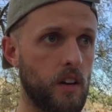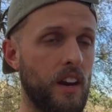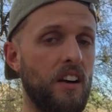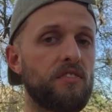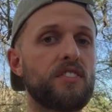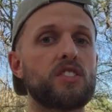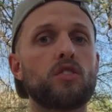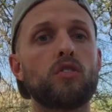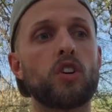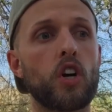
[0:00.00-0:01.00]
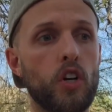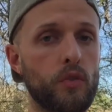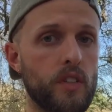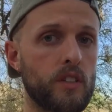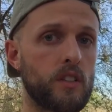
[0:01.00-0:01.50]
non-physical
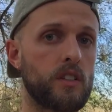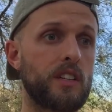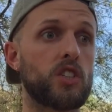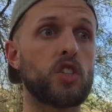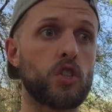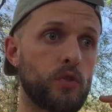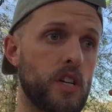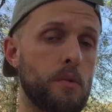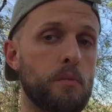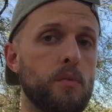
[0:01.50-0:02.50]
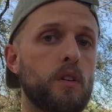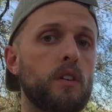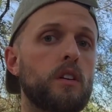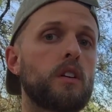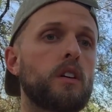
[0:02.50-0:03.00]
current and stream
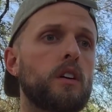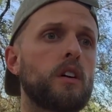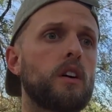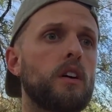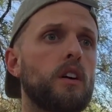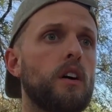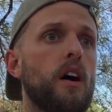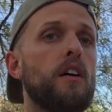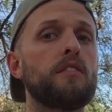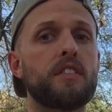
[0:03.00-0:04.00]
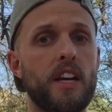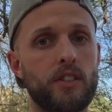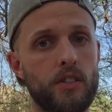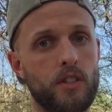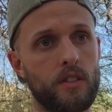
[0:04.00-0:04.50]
of
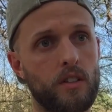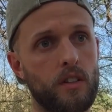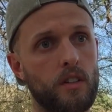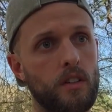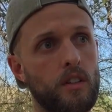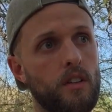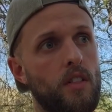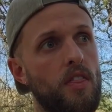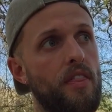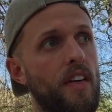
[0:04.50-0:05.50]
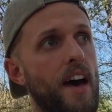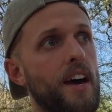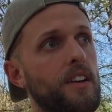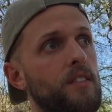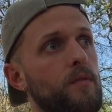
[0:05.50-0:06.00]
nature
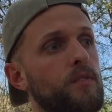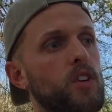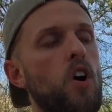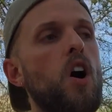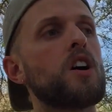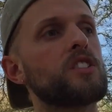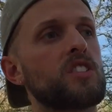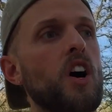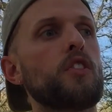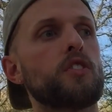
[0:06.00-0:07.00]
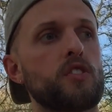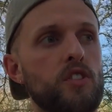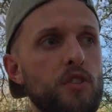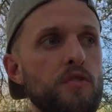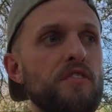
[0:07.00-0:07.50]
that causes
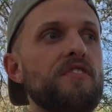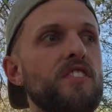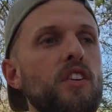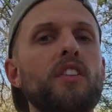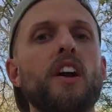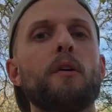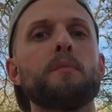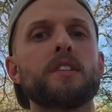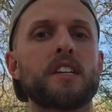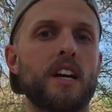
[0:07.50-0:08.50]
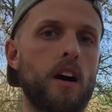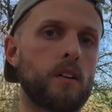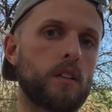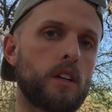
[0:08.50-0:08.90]
others to feel they are missing out.